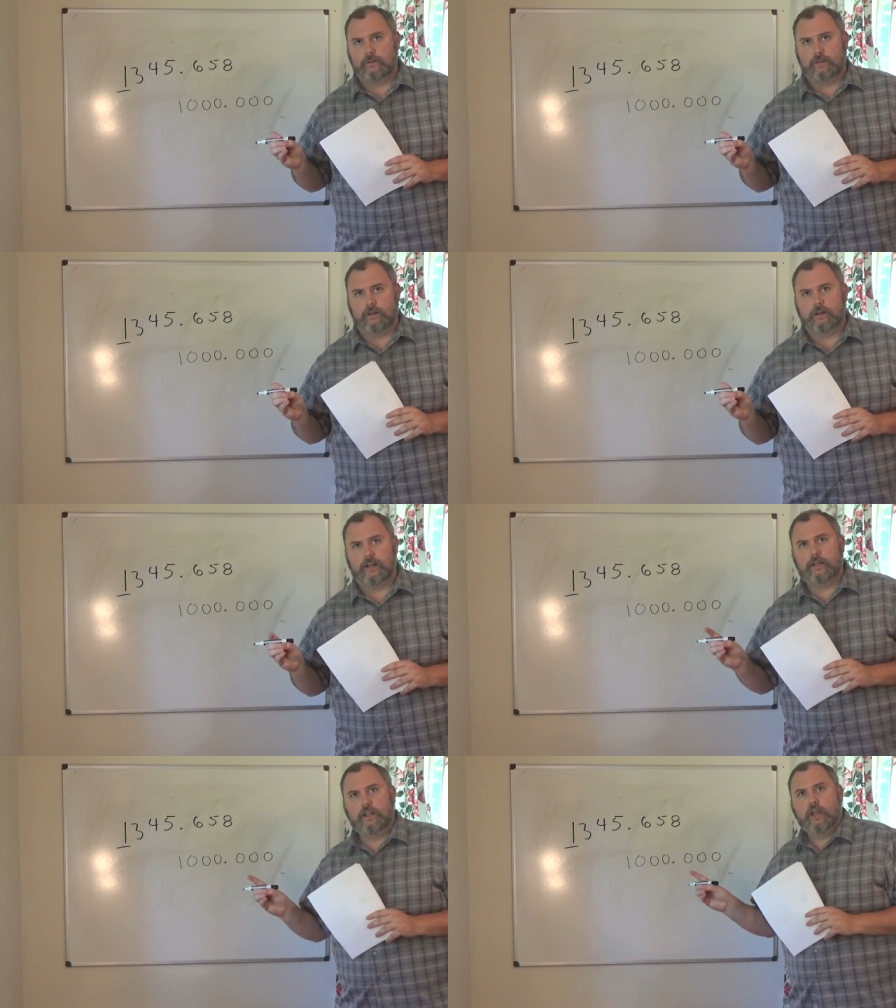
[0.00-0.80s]
all
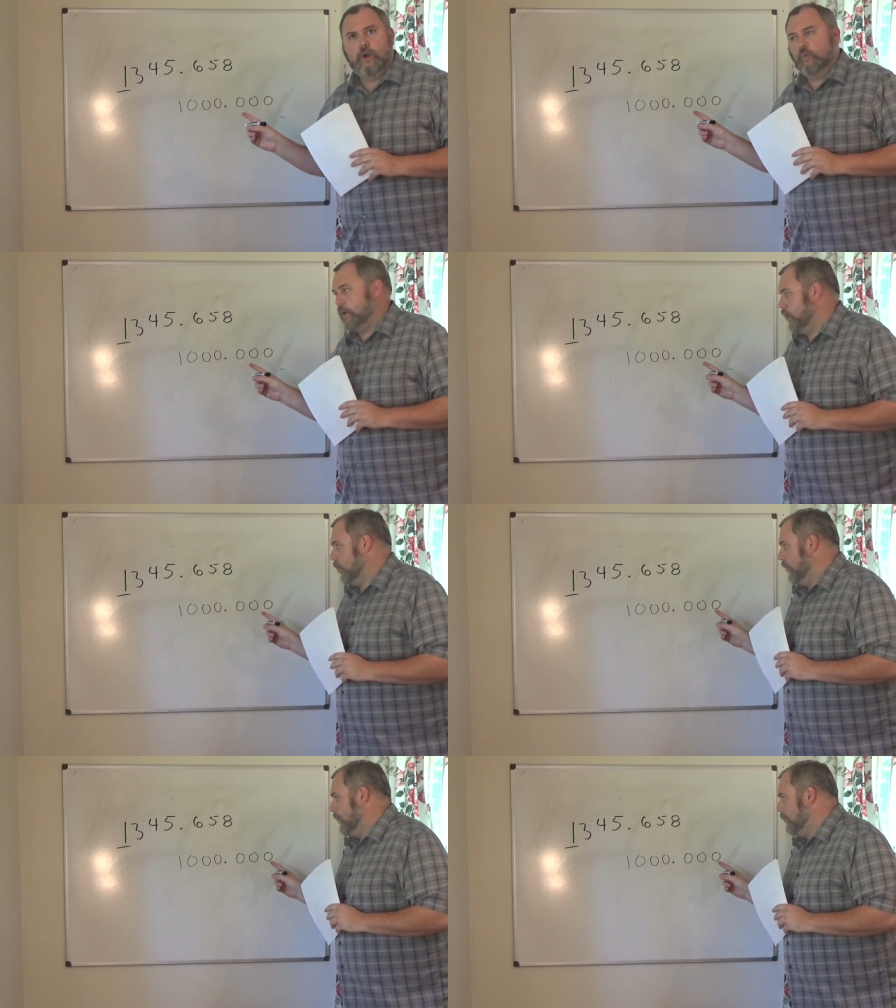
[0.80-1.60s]
right?
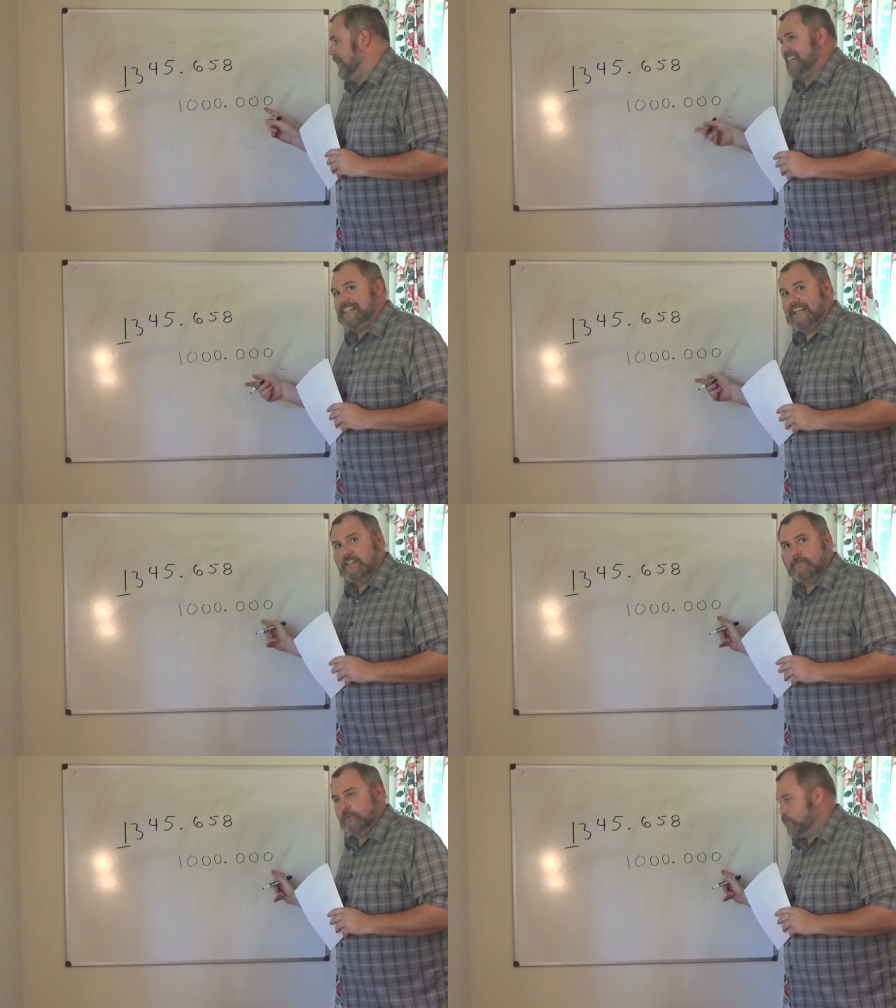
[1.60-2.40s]
Well, my
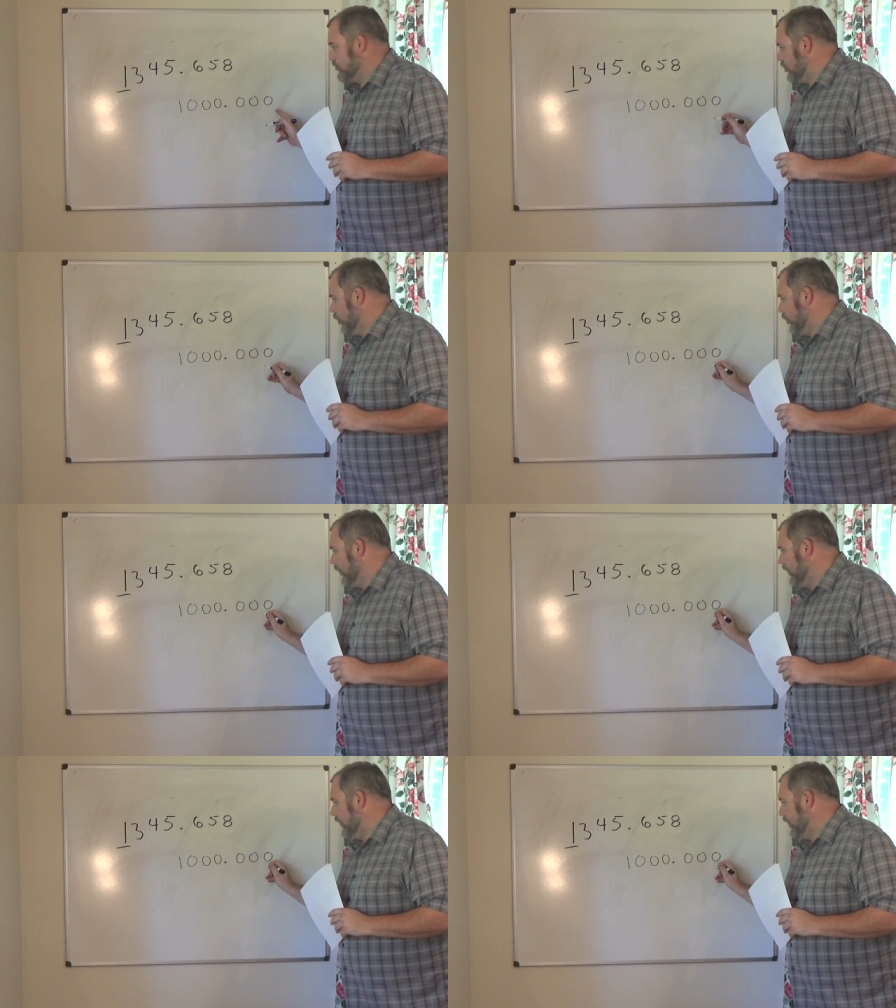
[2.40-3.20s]
decimals are